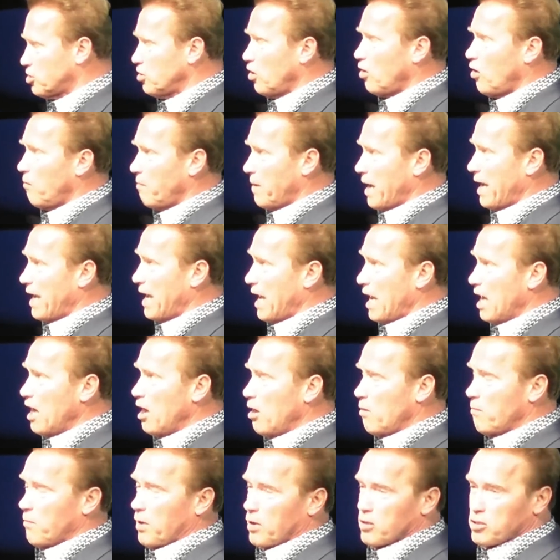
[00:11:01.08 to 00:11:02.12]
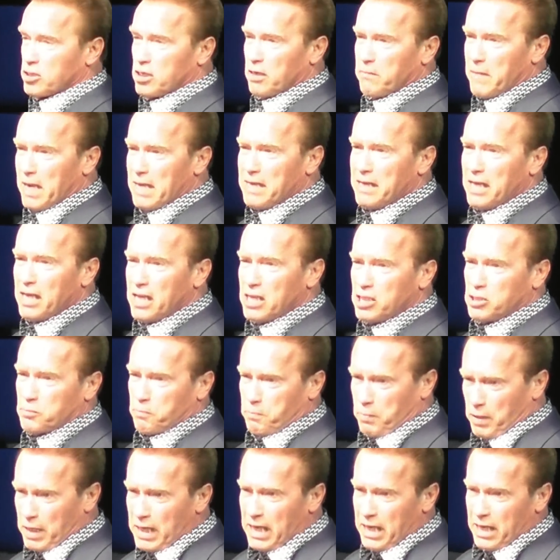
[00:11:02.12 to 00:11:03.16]
saw my elbows and my knees
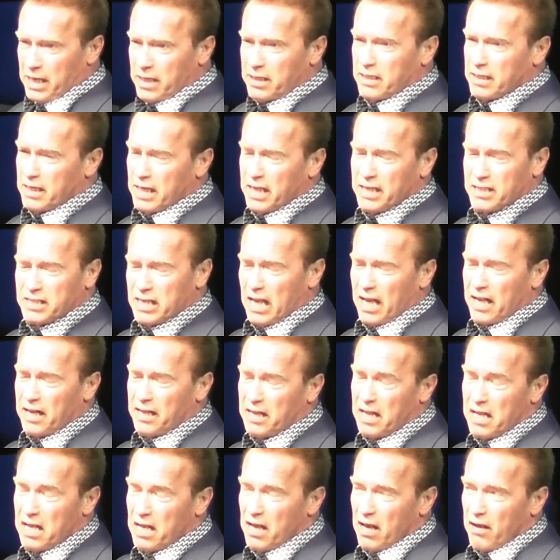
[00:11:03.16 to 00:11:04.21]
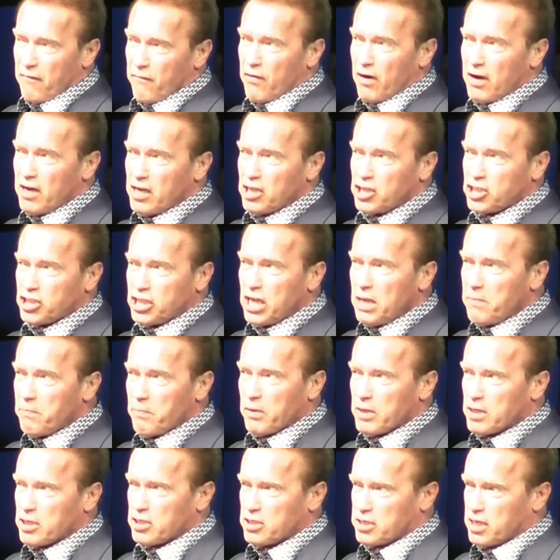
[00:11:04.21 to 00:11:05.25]
bleed, and he said very
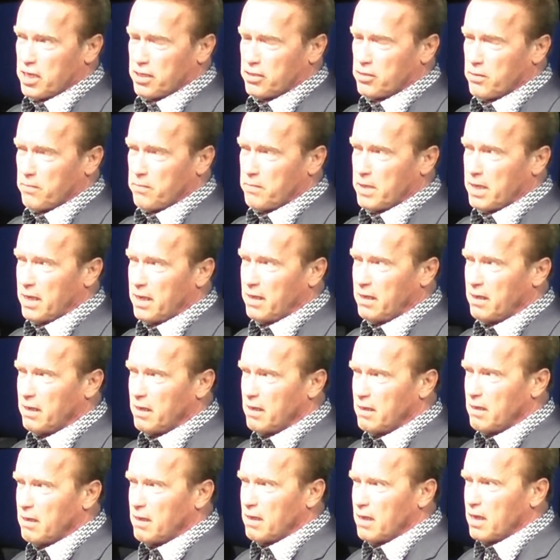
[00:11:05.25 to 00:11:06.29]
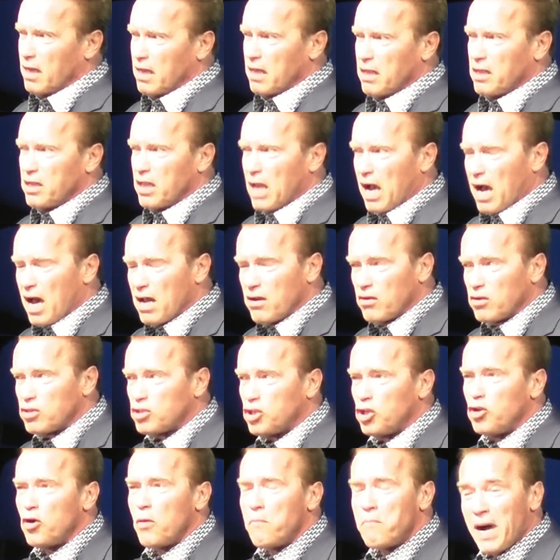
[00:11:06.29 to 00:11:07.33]
sheepishly to me,
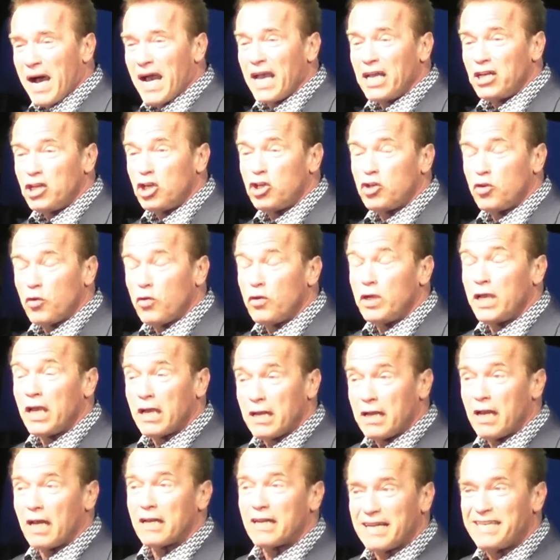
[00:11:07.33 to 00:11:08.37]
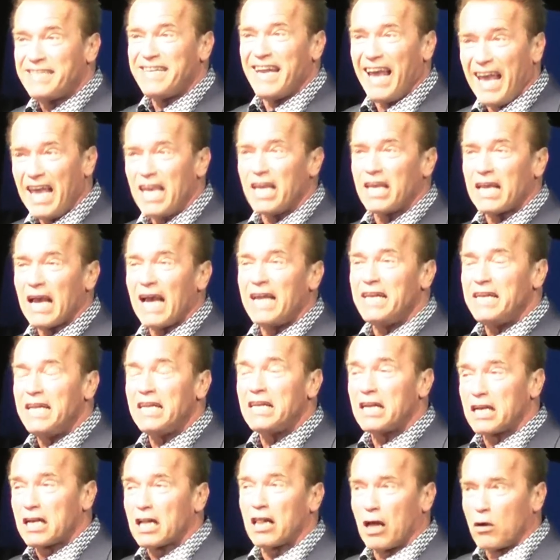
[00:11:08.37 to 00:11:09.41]
"Arnold, do you mind doing another take? I
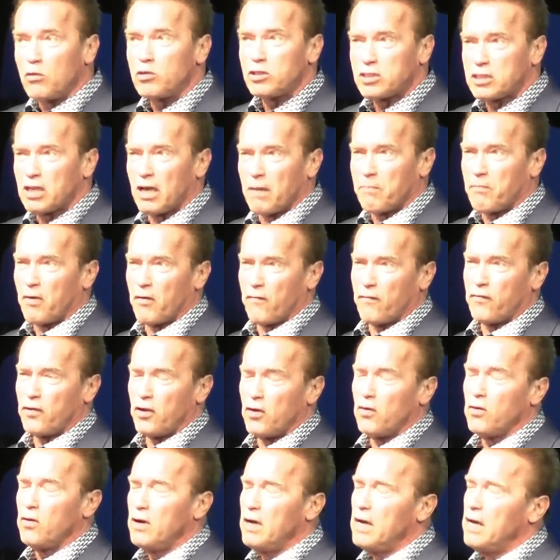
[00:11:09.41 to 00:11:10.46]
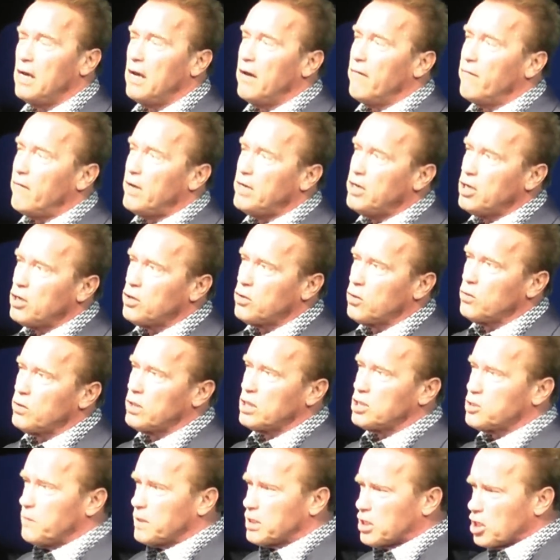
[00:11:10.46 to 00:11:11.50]
need a close-up of you when you do
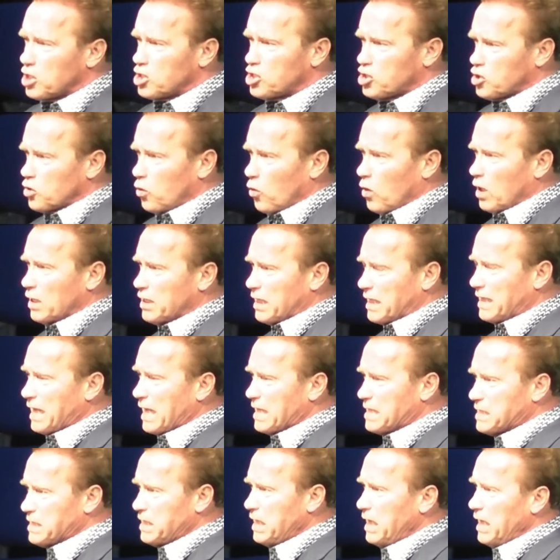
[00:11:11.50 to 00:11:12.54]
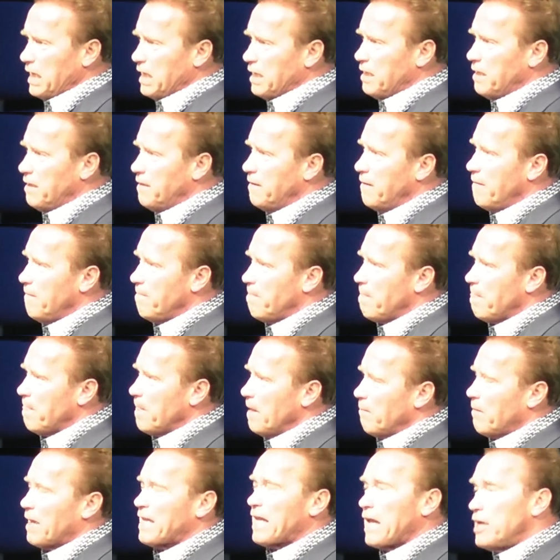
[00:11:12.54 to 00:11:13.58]
this with the sword, that scene,
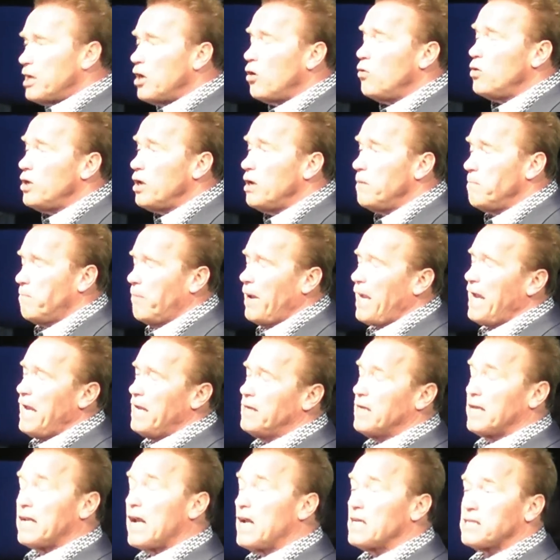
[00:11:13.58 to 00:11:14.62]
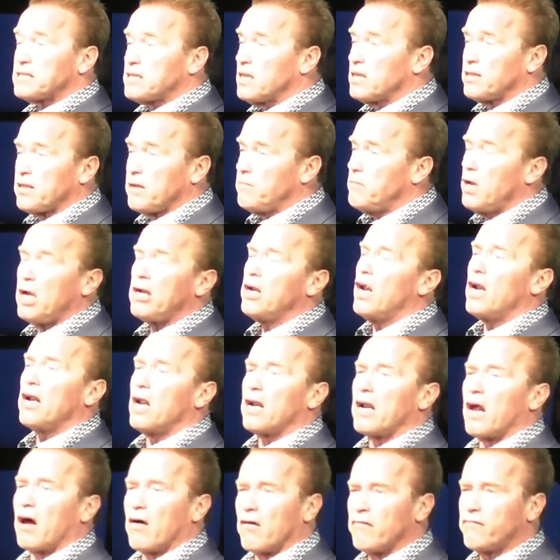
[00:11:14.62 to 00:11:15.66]
but I know you're in pain." And I said to him, no,
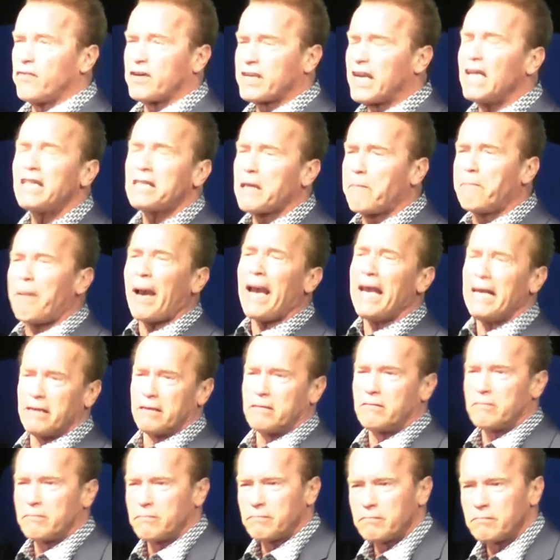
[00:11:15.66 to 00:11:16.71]
forget the pain.